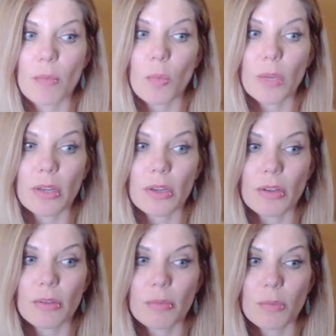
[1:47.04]

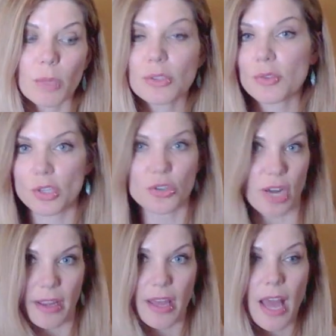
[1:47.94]
will do the
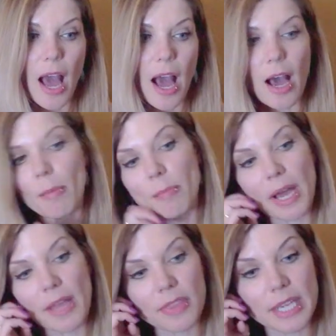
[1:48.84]
trick.
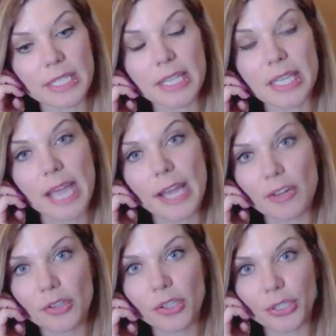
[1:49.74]
But the tighter
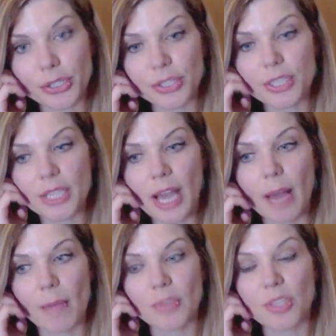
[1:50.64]
the curls
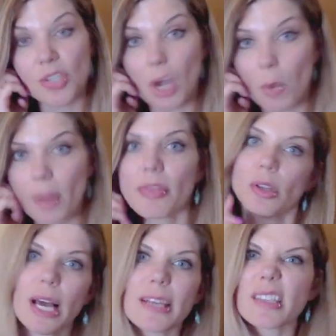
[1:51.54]
to start with,
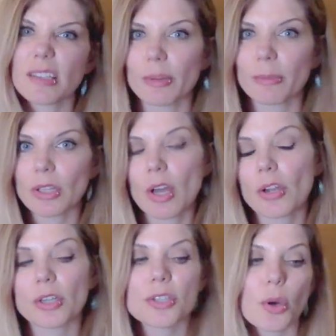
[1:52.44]
they'll last a little bit
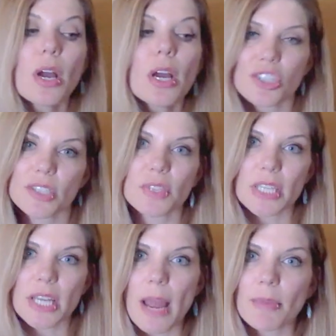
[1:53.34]
longer. So just for
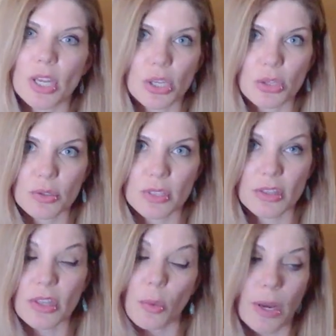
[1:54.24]
today, I'm going to use
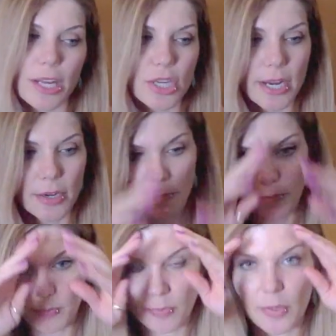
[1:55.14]
the 1-inch iron.
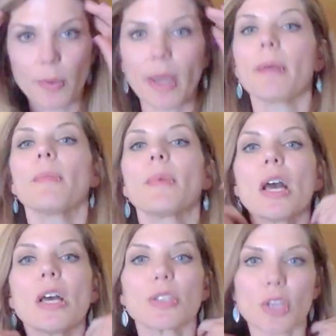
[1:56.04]
Okay.
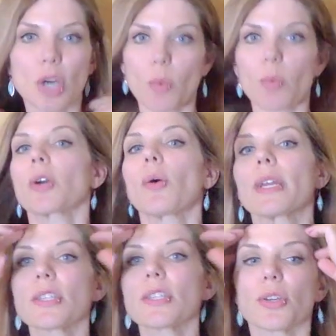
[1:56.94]
So we're
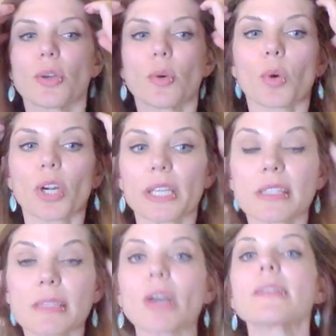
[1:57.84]
going to work
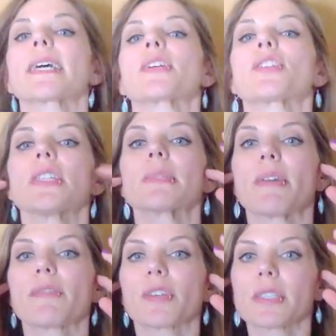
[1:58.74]
in small sections.
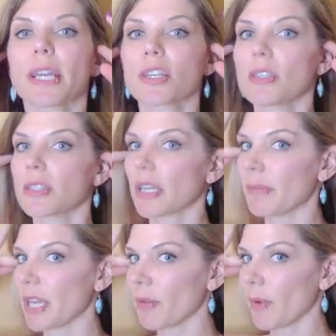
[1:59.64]
My first section is going to
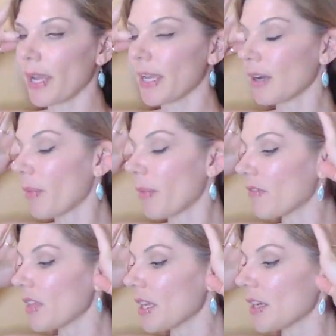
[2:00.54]
be right here
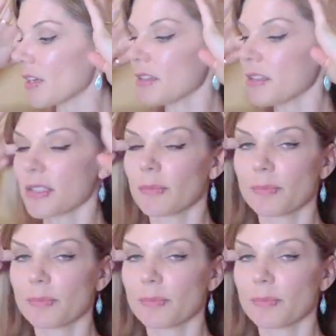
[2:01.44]
above the ears.